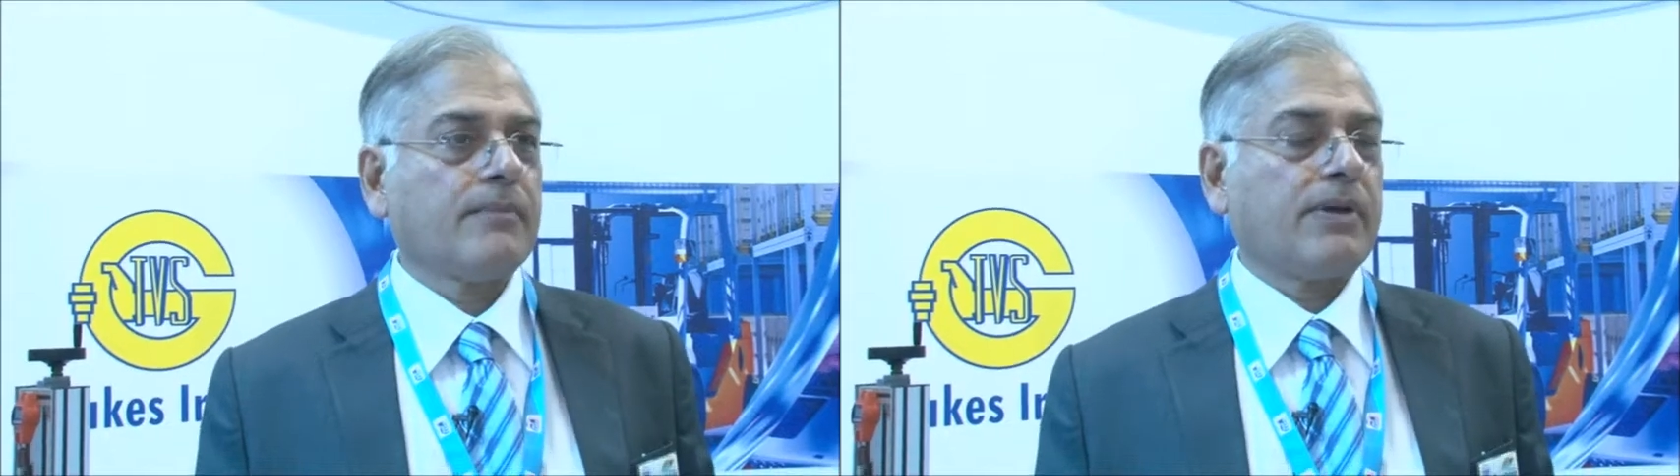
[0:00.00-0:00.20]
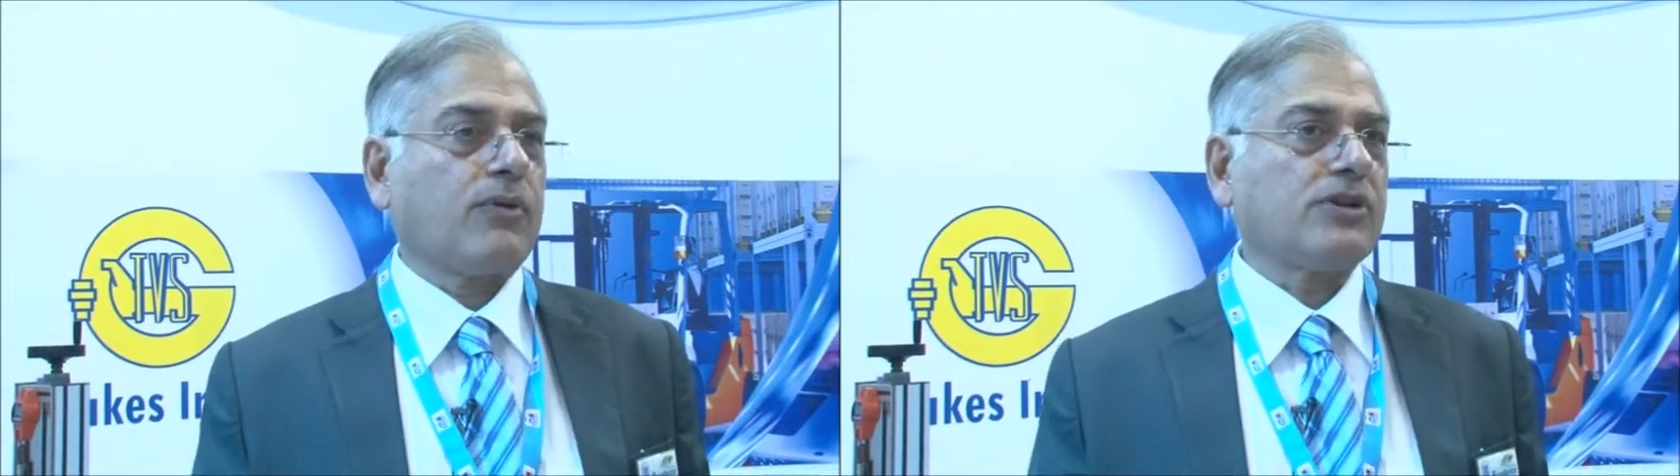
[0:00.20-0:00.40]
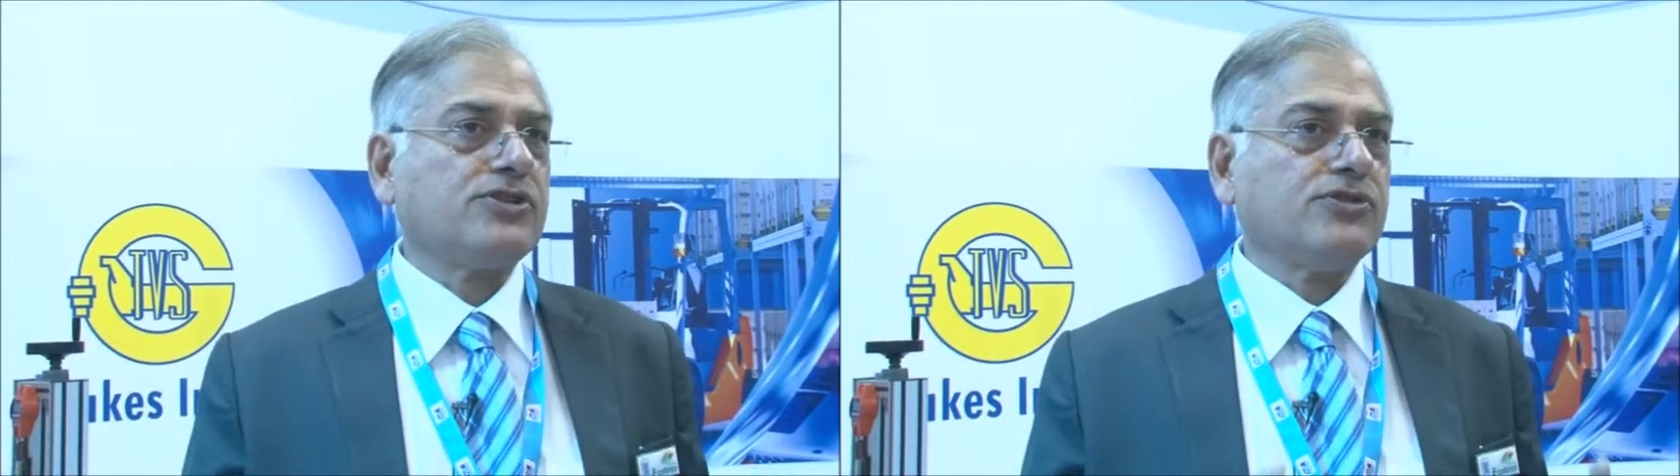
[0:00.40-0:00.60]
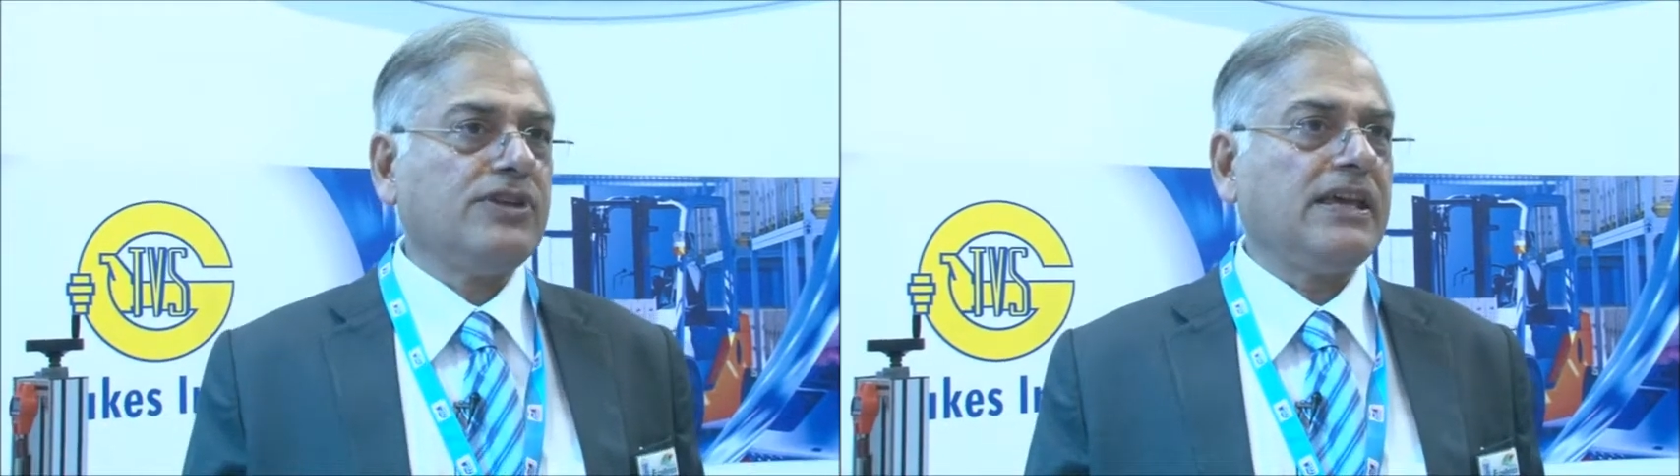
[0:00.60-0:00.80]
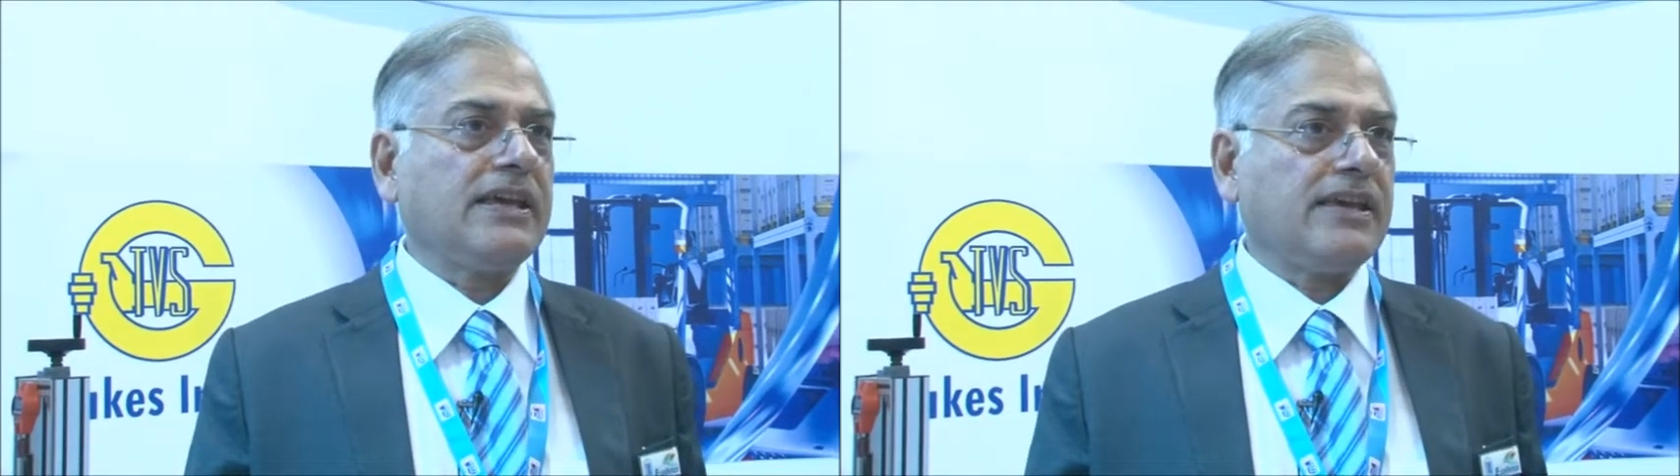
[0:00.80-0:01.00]
But what's
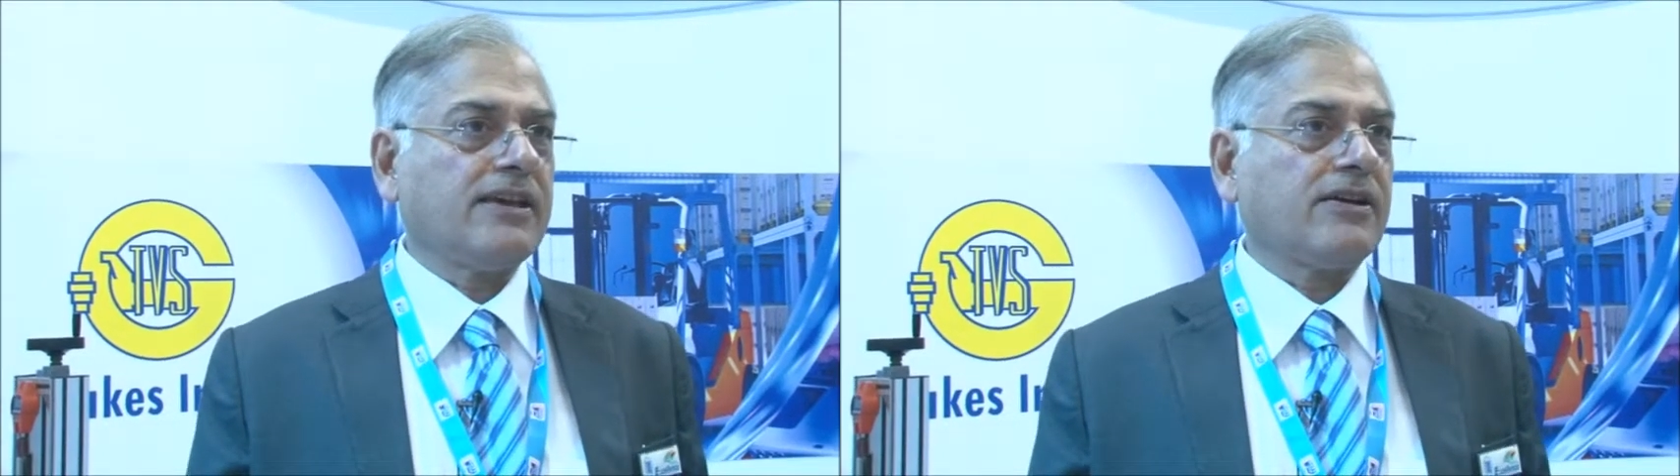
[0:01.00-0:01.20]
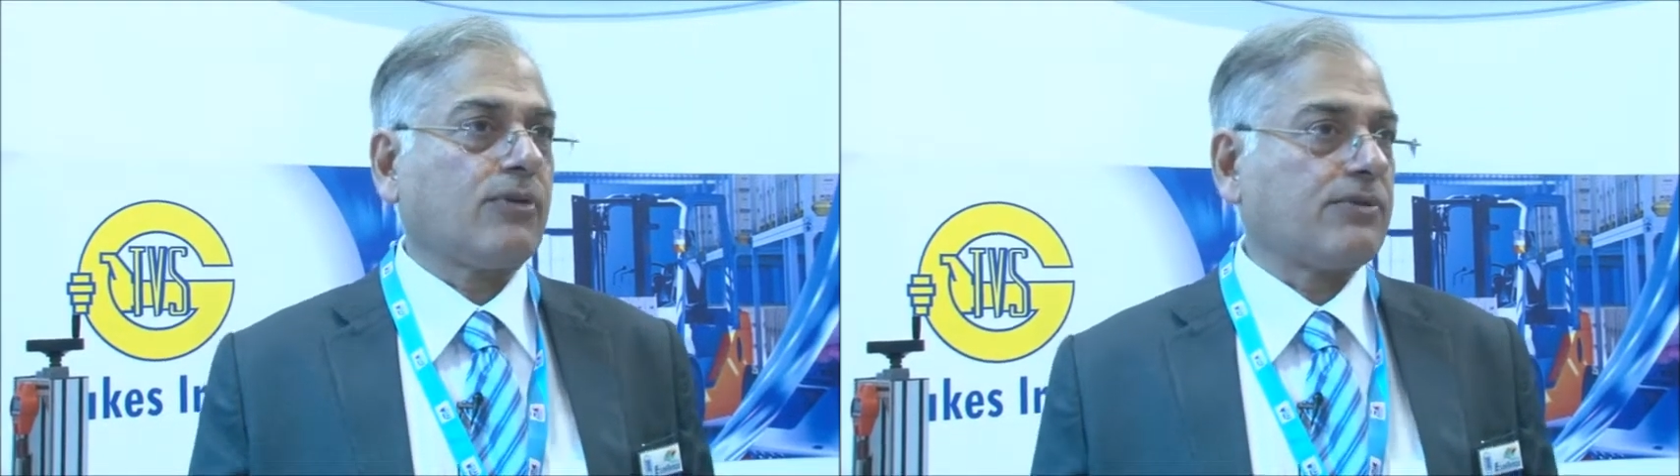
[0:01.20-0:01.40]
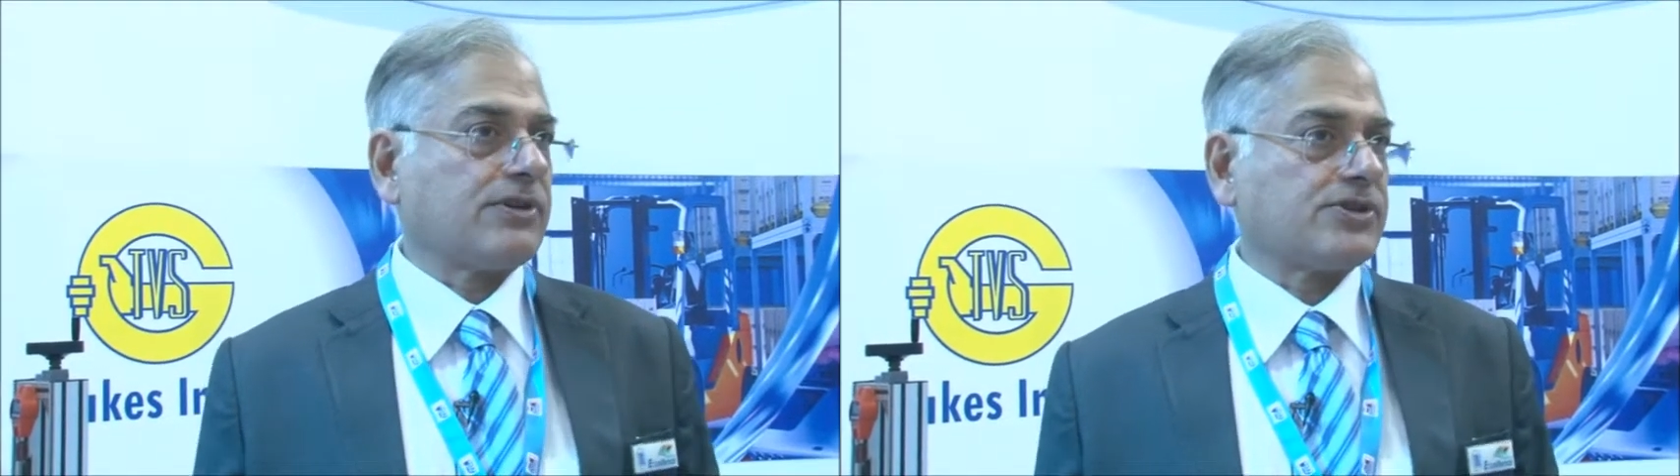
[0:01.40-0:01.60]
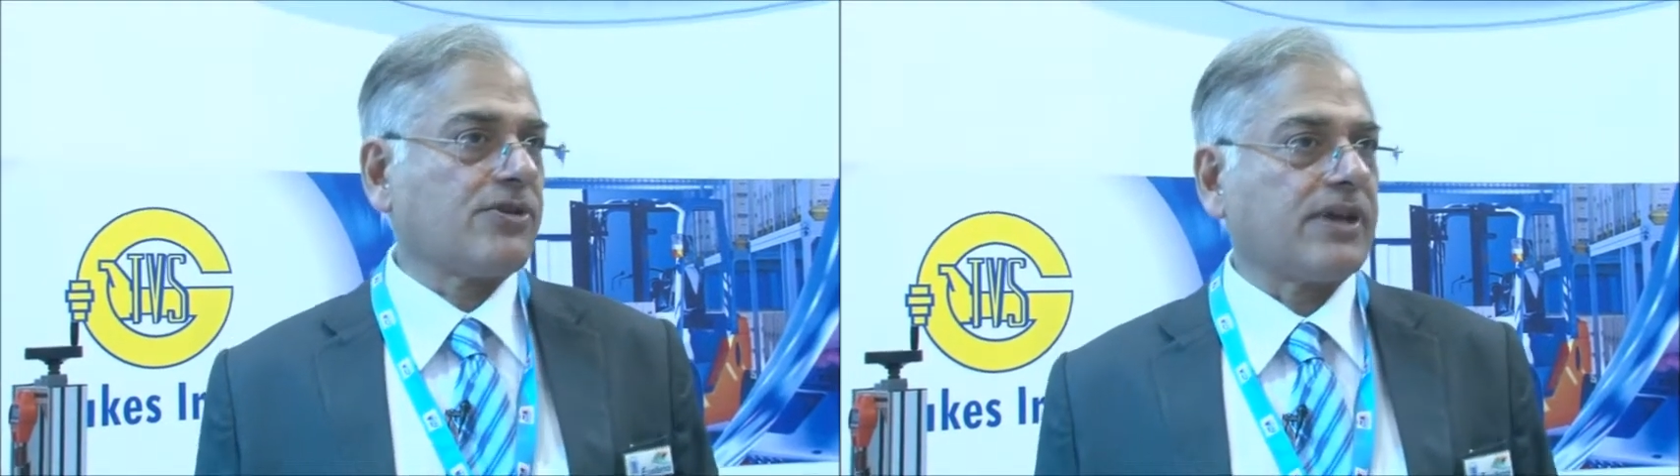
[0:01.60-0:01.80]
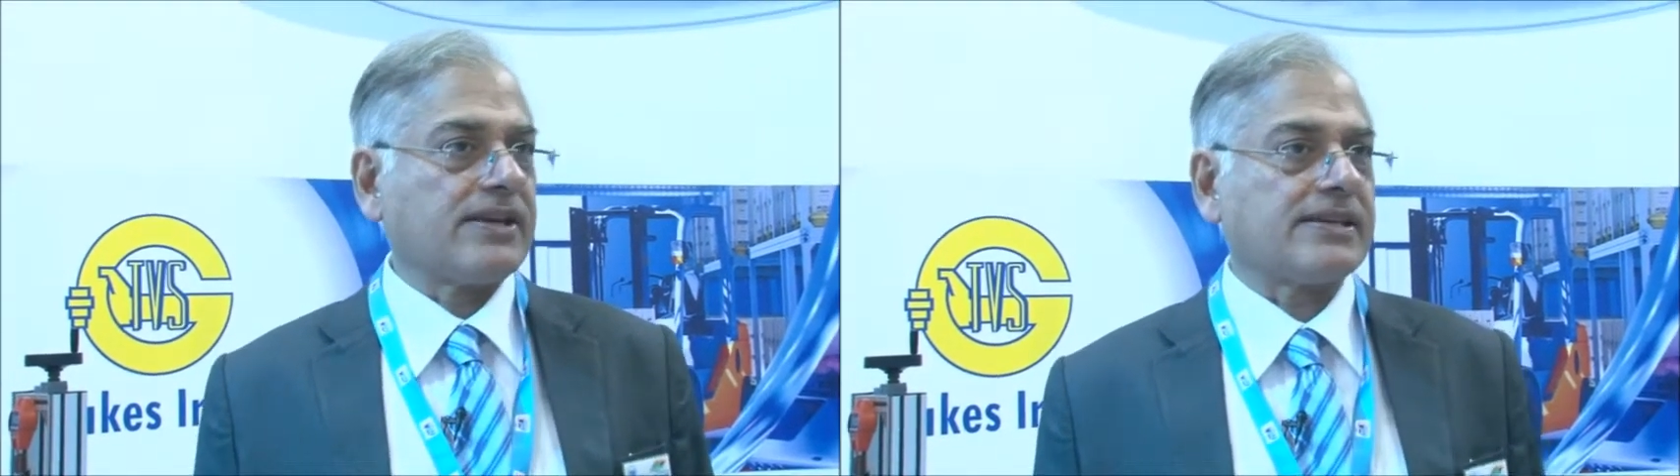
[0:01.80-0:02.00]
unique here, what we're
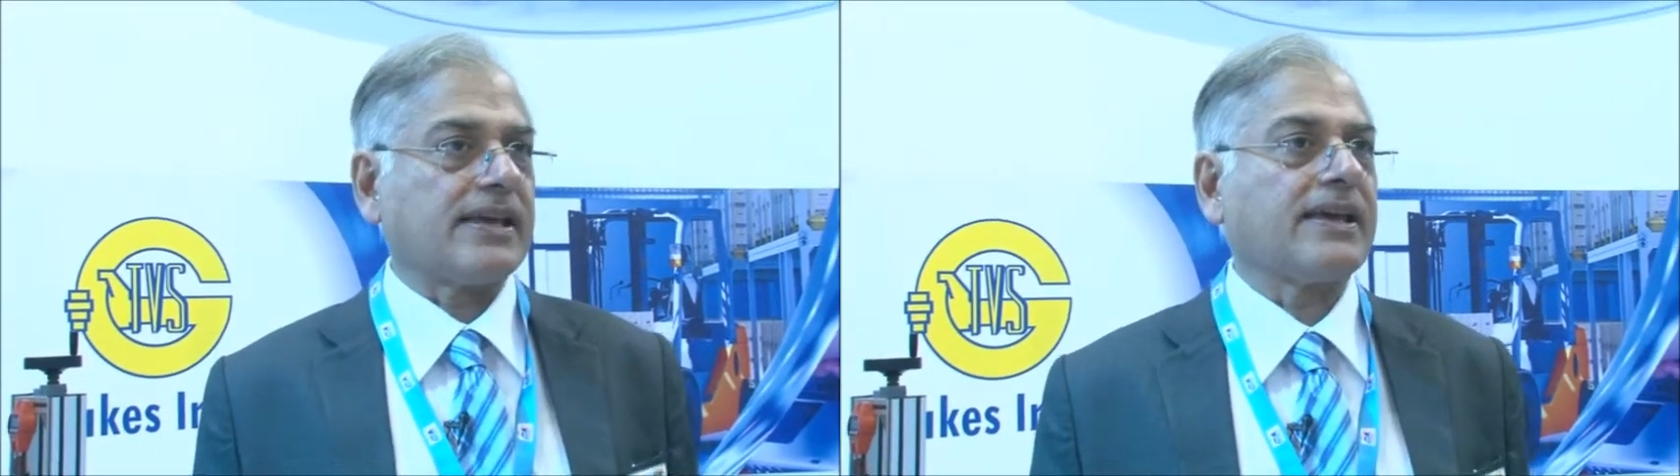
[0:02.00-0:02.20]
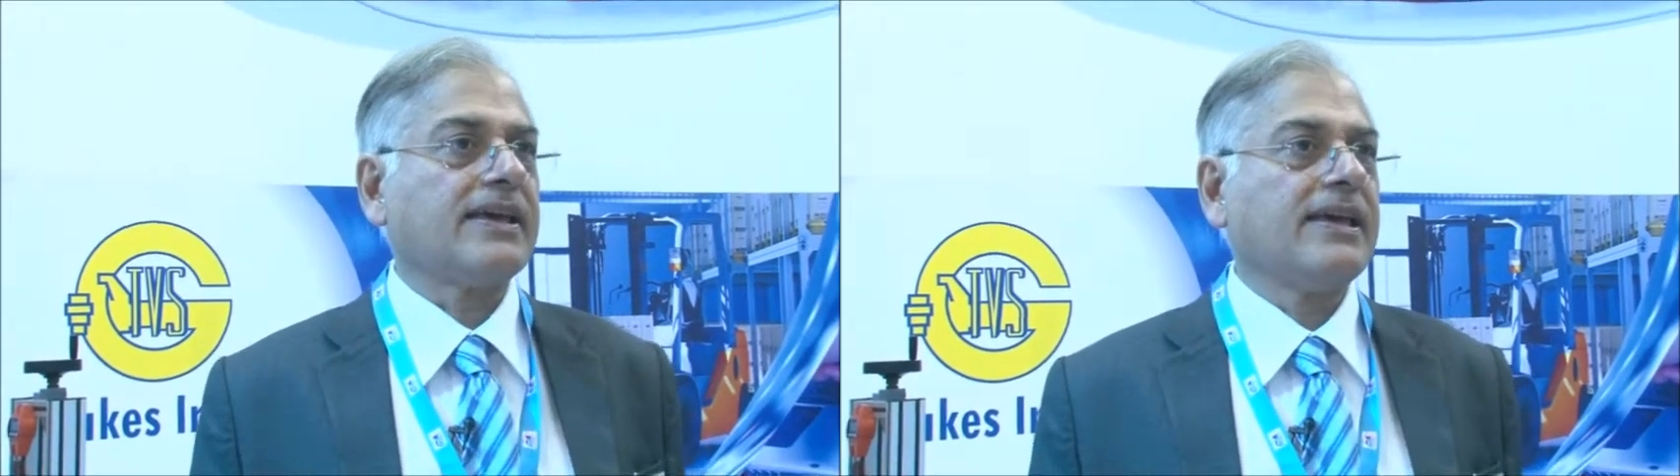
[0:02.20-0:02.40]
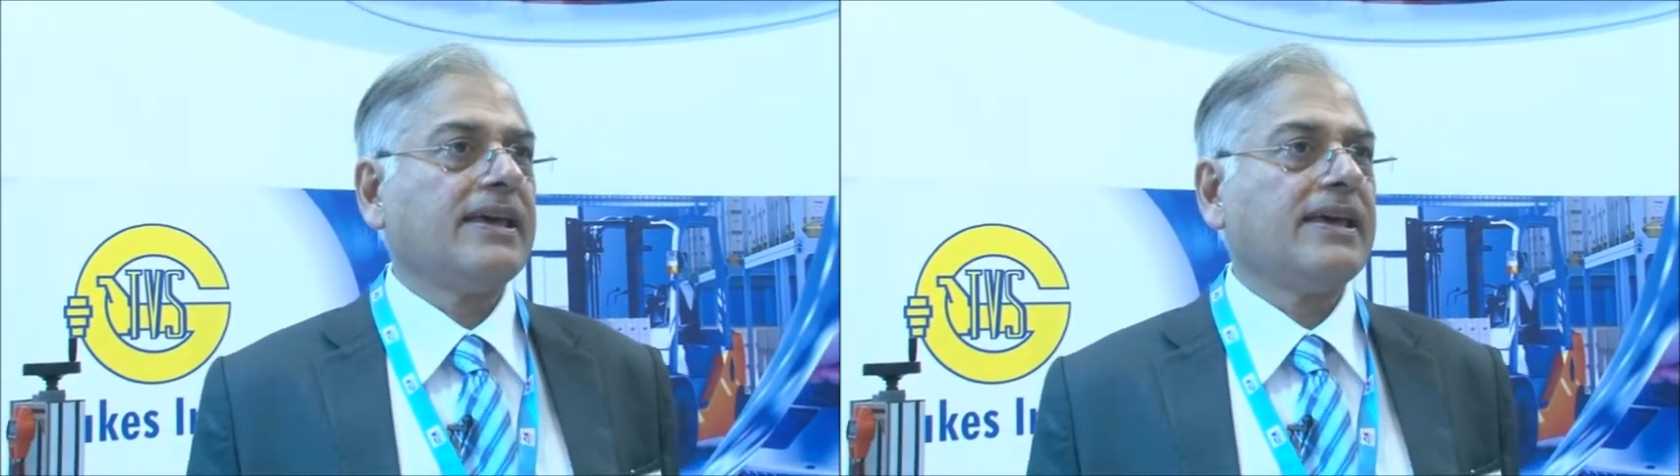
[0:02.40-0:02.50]
showcasing,